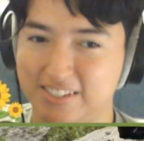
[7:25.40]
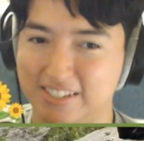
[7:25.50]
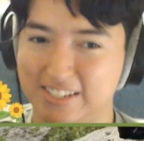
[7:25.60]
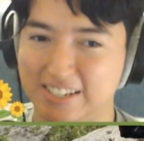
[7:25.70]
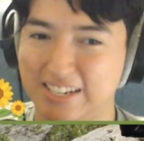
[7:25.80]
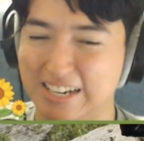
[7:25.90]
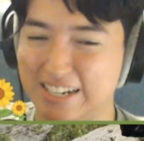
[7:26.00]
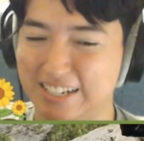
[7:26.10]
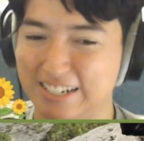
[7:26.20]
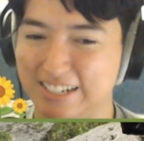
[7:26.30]
Yeah.
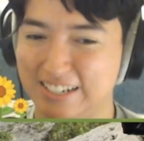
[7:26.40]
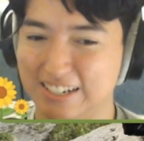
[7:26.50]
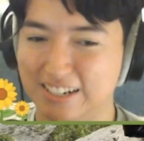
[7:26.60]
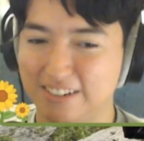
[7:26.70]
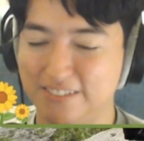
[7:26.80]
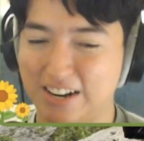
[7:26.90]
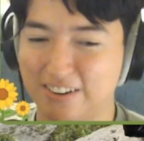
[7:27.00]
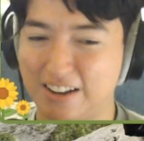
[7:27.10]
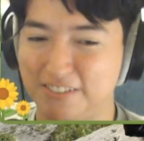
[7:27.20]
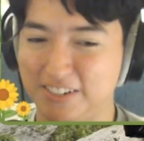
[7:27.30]
But I don't
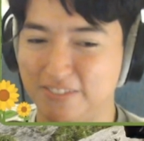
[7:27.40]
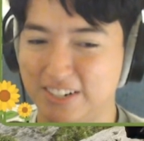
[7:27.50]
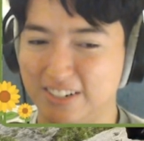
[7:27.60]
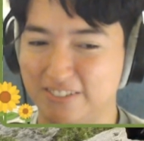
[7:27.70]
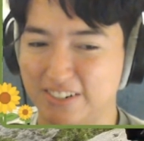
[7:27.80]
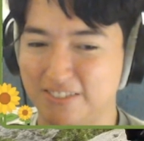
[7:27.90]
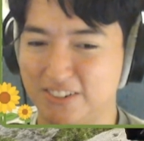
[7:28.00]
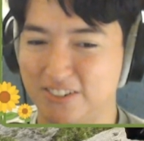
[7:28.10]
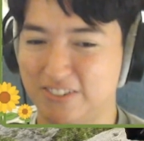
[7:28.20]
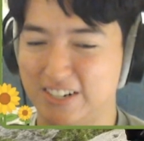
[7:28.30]
have any money. What adventurer want to help a